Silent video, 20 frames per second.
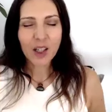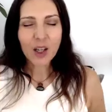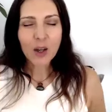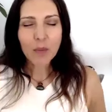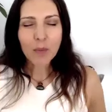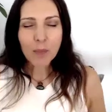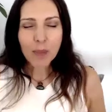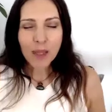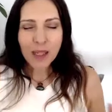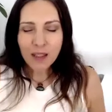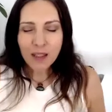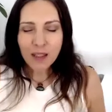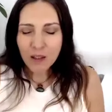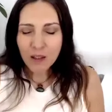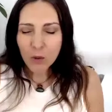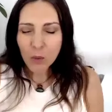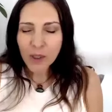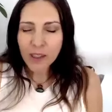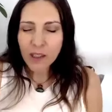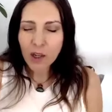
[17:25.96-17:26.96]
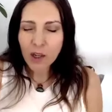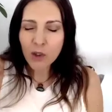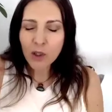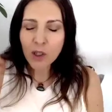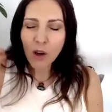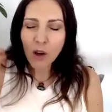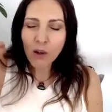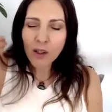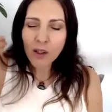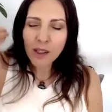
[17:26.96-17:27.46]
means that we no
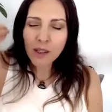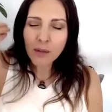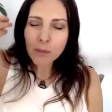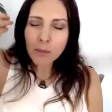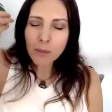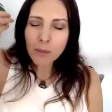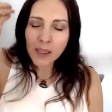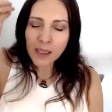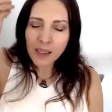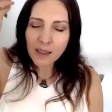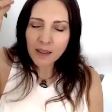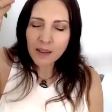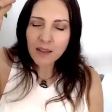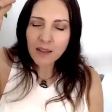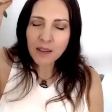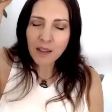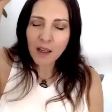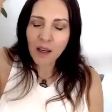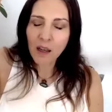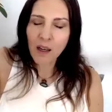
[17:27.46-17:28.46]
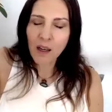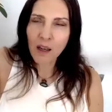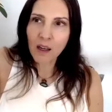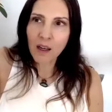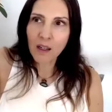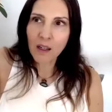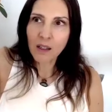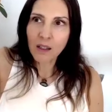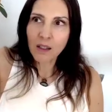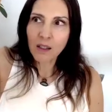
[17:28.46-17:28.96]
longer meet our